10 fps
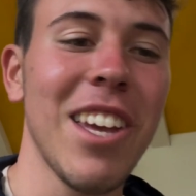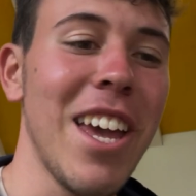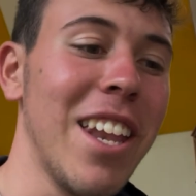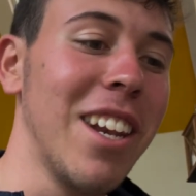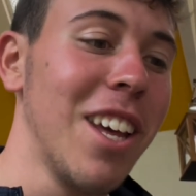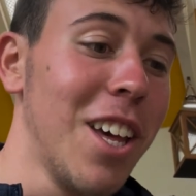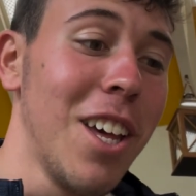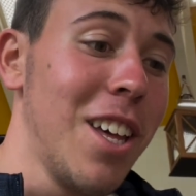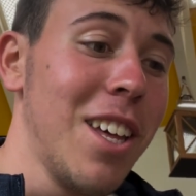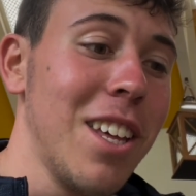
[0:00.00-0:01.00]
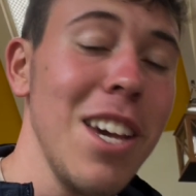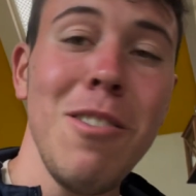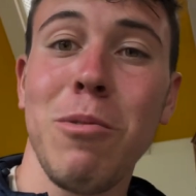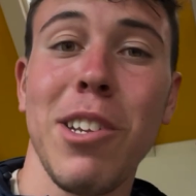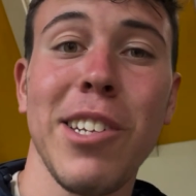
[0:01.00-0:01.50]
And yeah,
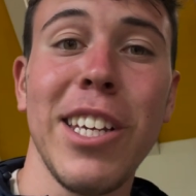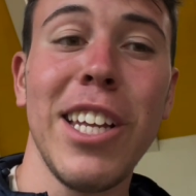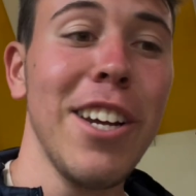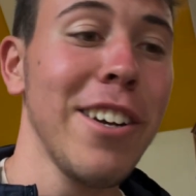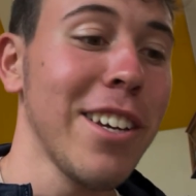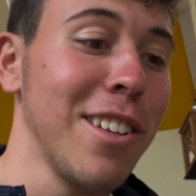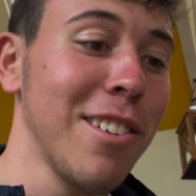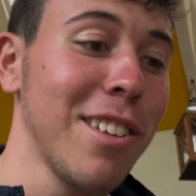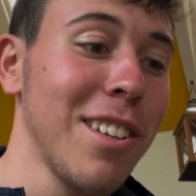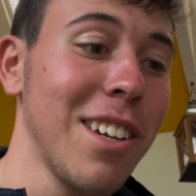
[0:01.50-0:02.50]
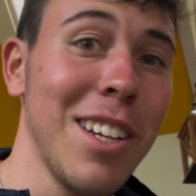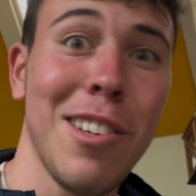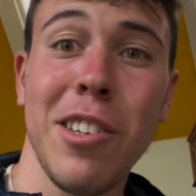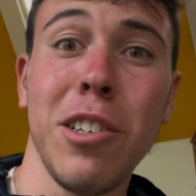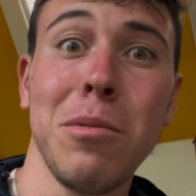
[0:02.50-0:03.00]
just gonna eat here because it's
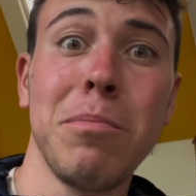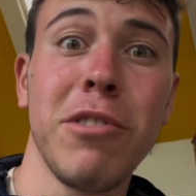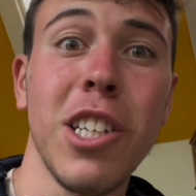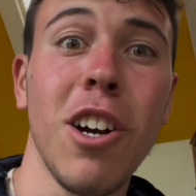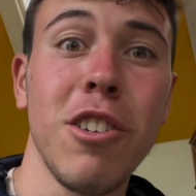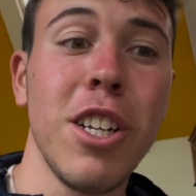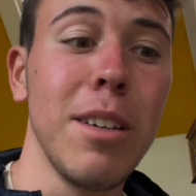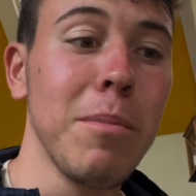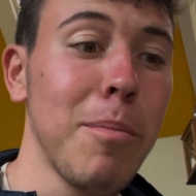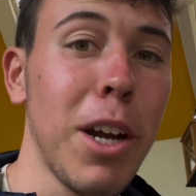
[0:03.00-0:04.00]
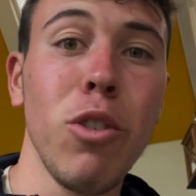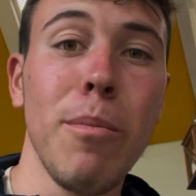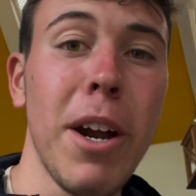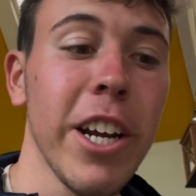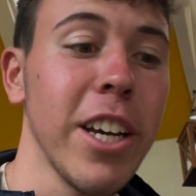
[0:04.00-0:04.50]
still pretty darn cheap compared to
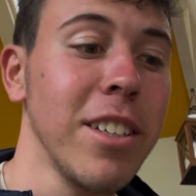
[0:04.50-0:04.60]
America.